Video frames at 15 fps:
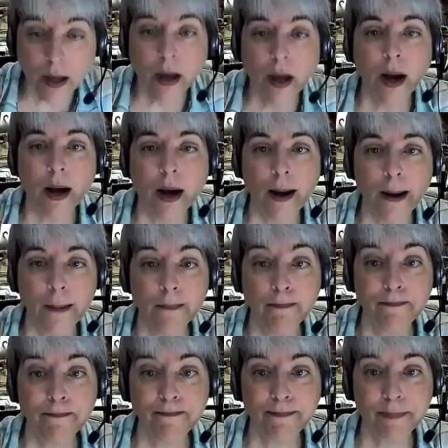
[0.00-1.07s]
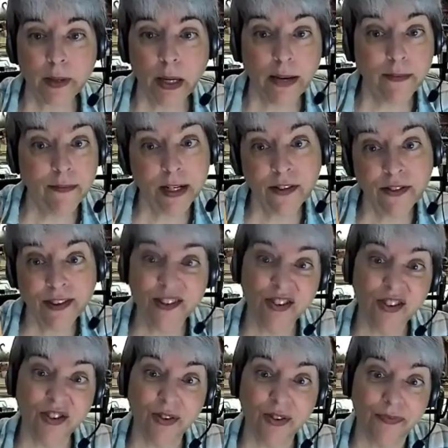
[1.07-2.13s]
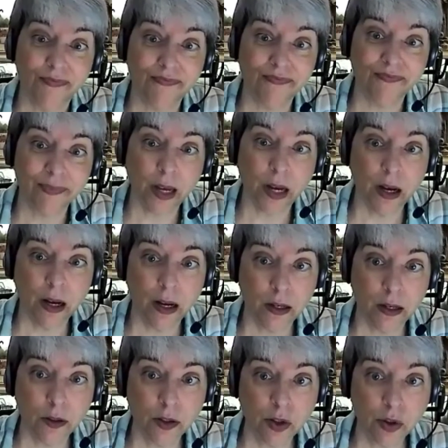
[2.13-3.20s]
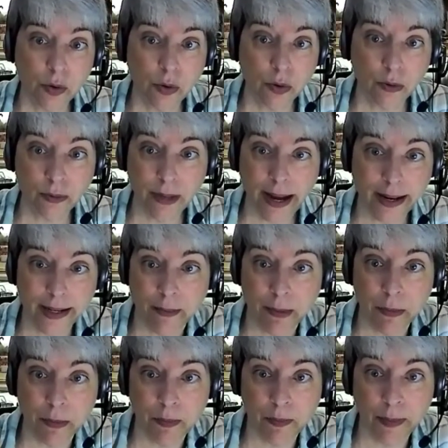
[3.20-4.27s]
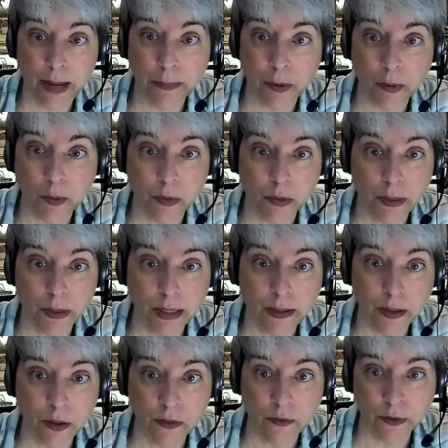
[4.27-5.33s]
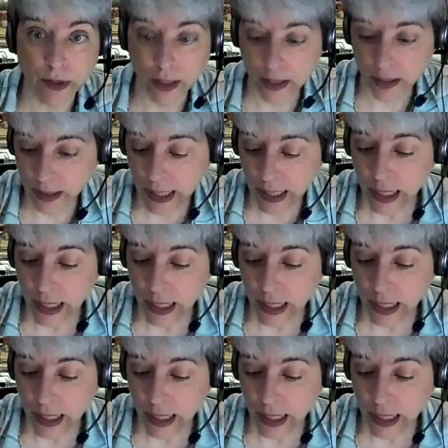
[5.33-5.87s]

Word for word: Um, even a thesis uh, school academic paper would be good for this.